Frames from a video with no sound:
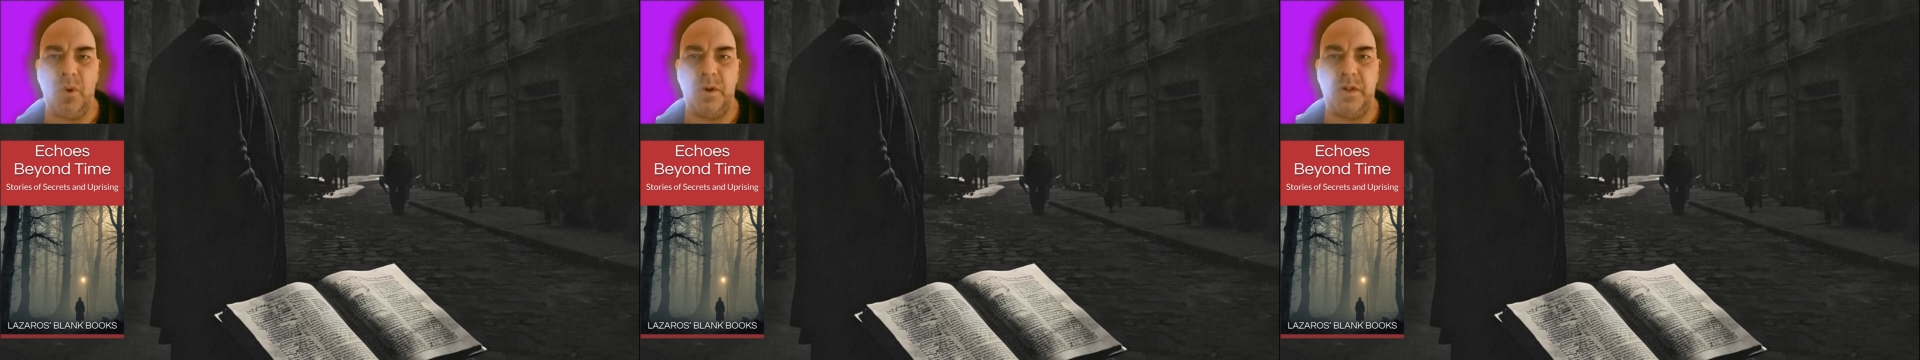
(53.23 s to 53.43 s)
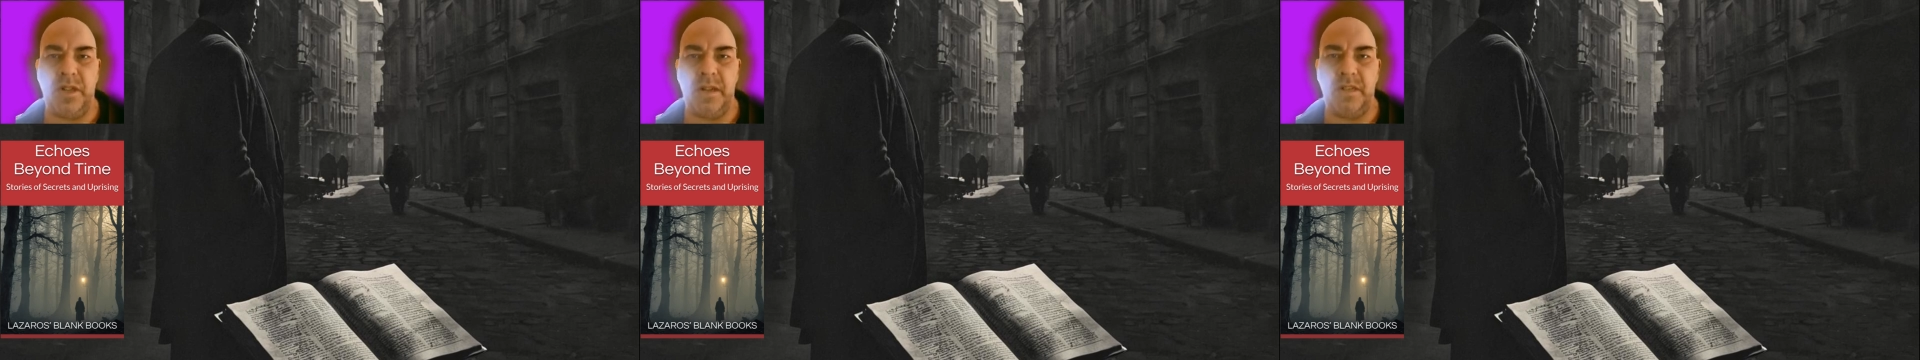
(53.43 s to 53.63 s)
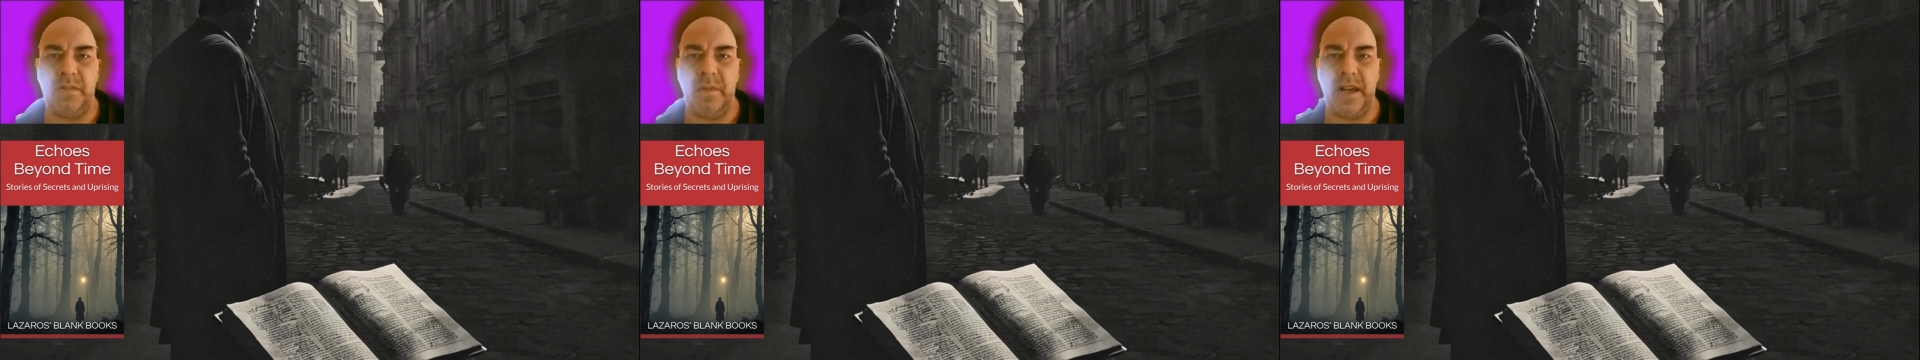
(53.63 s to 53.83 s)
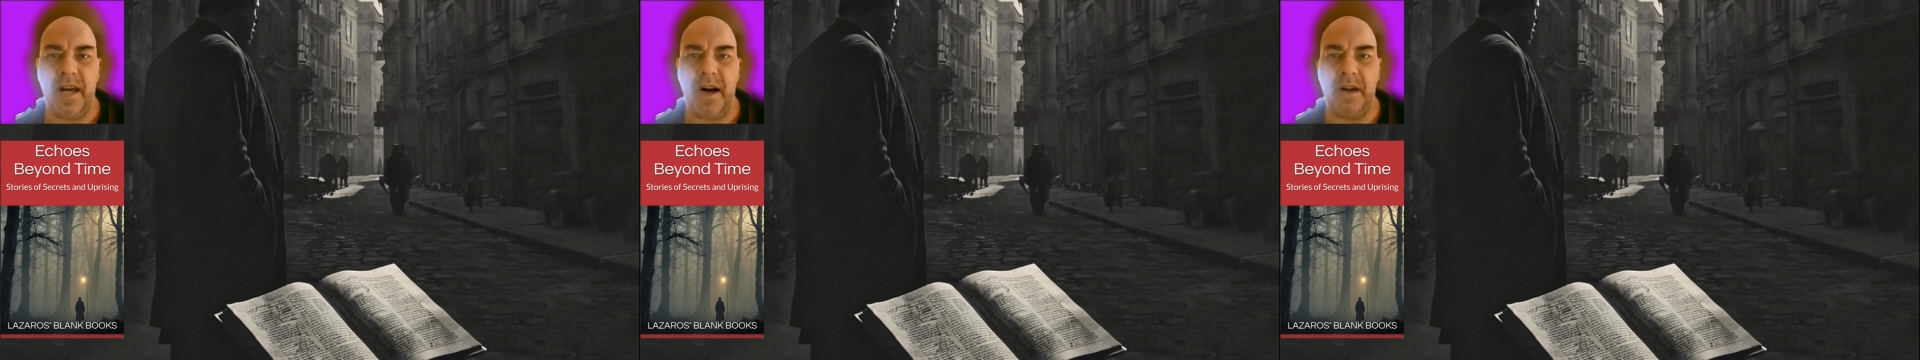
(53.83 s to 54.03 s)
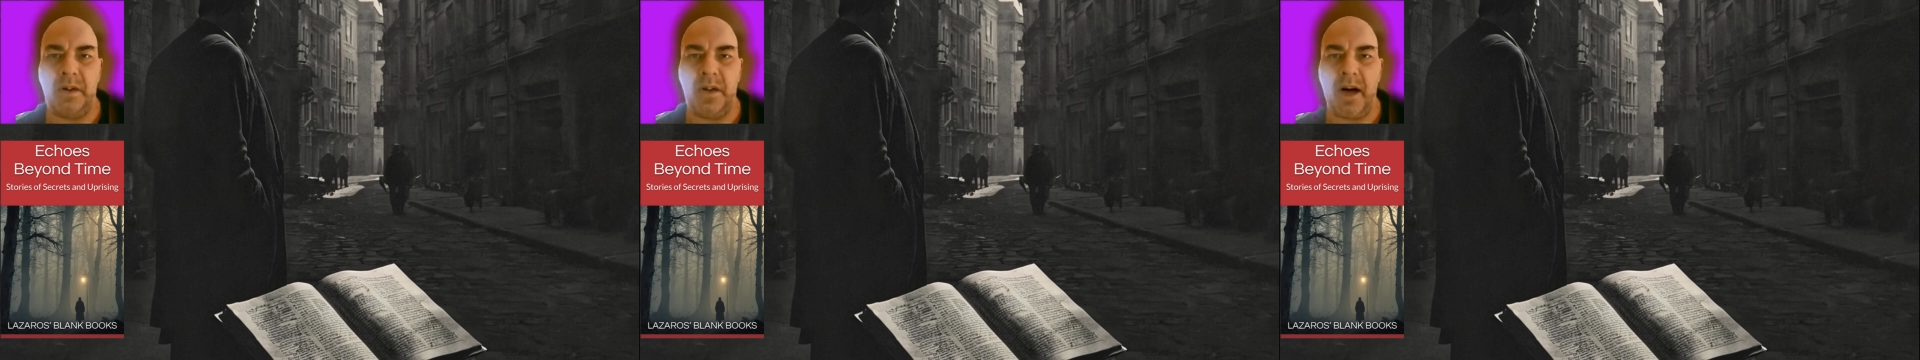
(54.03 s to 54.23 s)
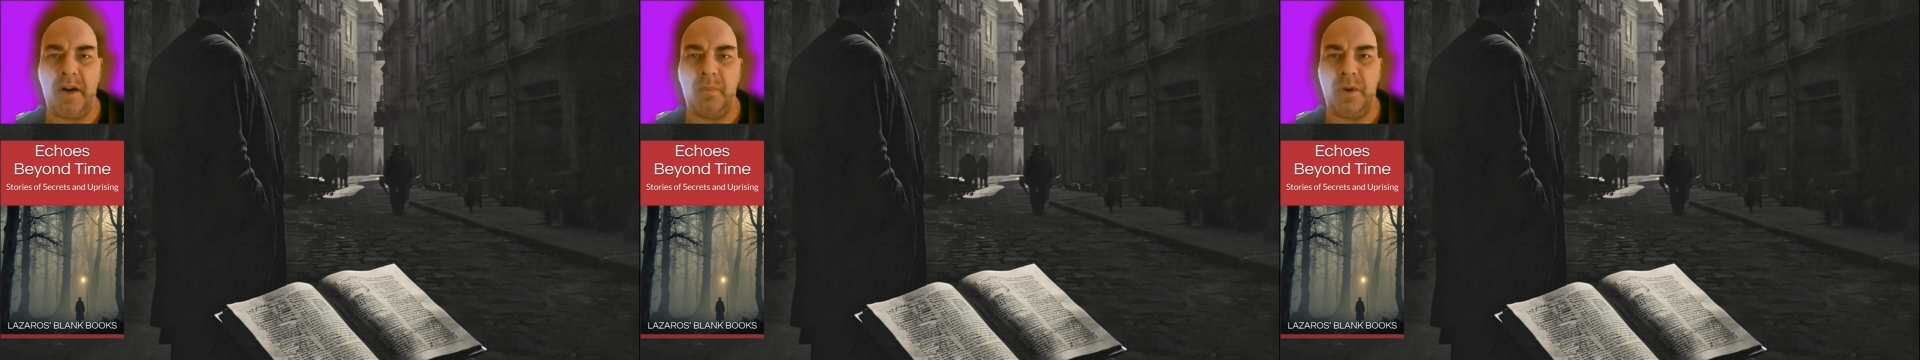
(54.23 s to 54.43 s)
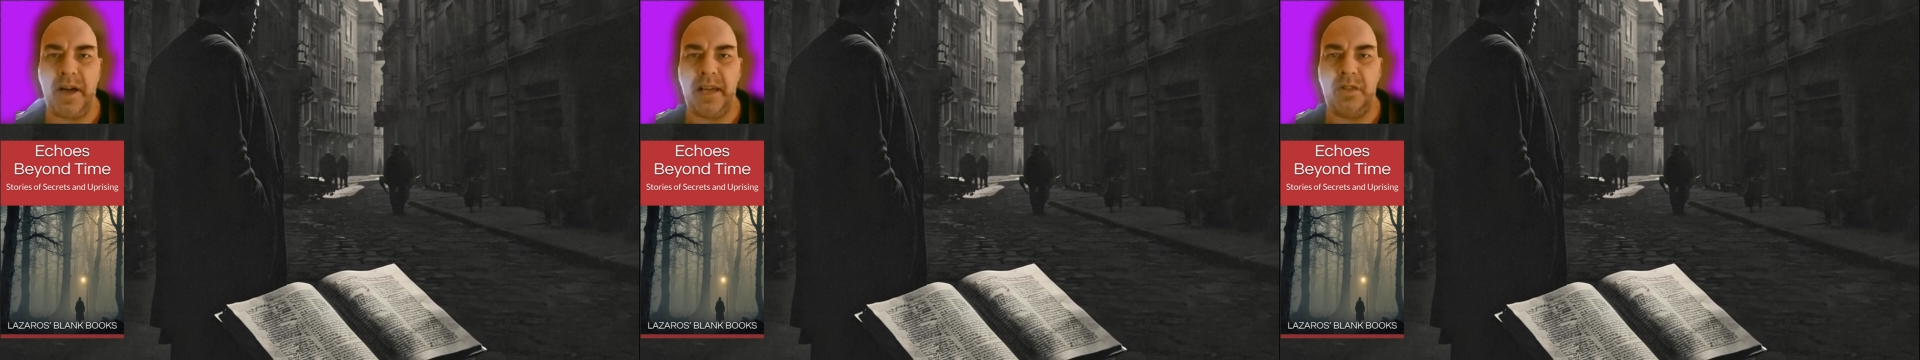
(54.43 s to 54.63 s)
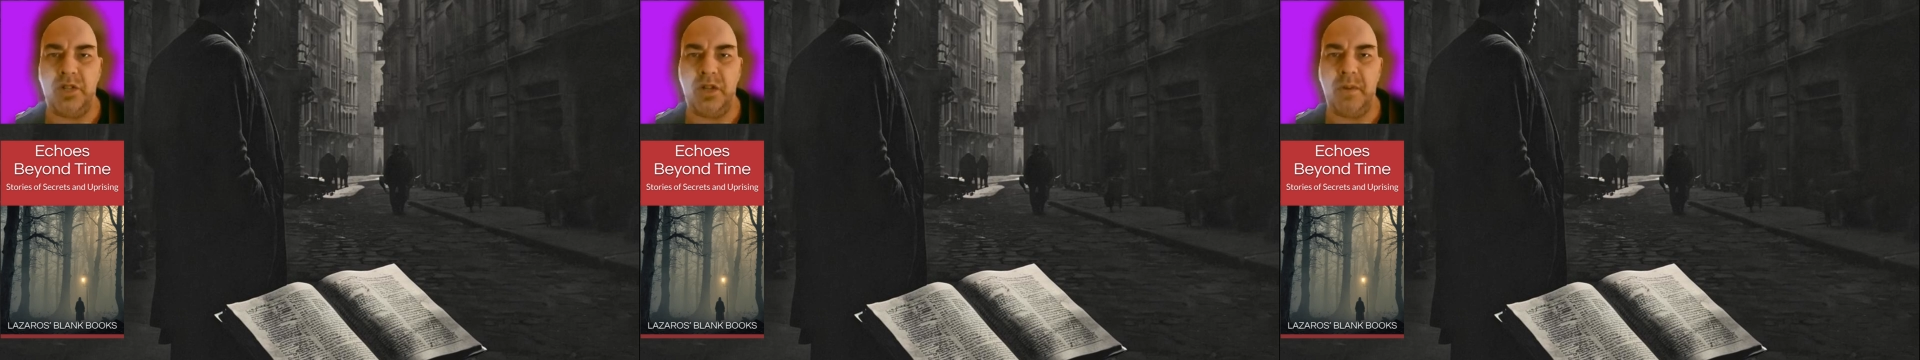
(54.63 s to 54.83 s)
forces beyond
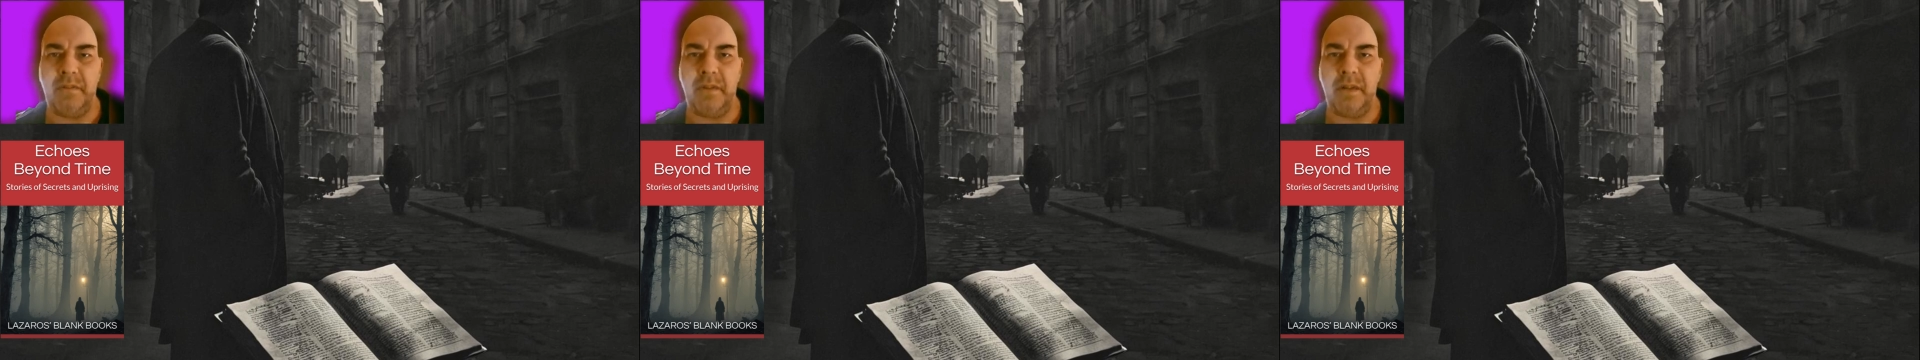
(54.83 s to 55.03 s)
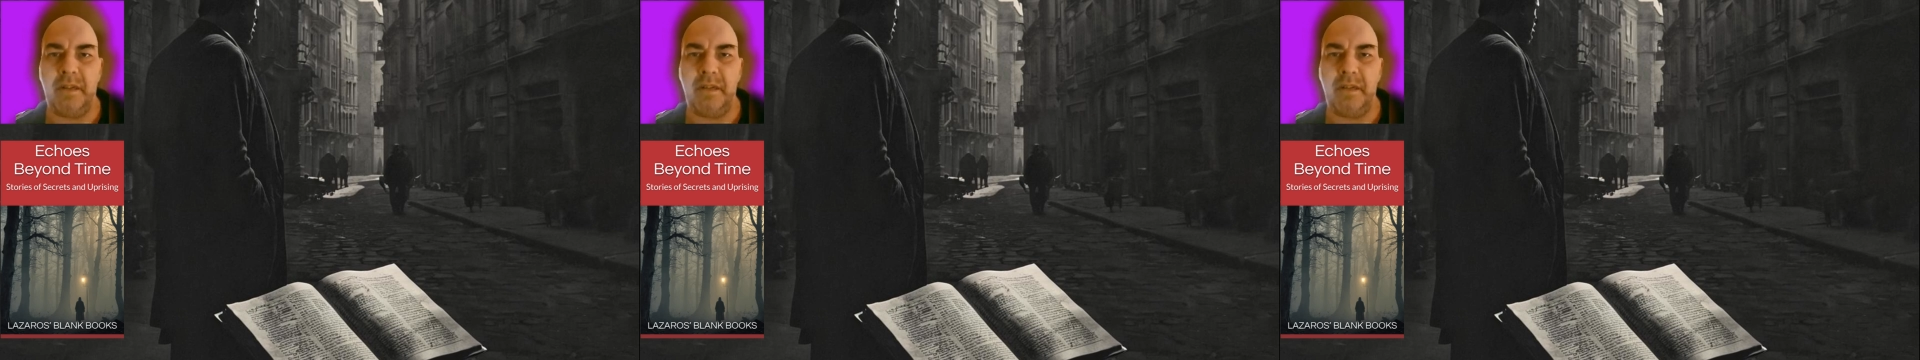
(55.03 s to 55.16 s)
comprehension.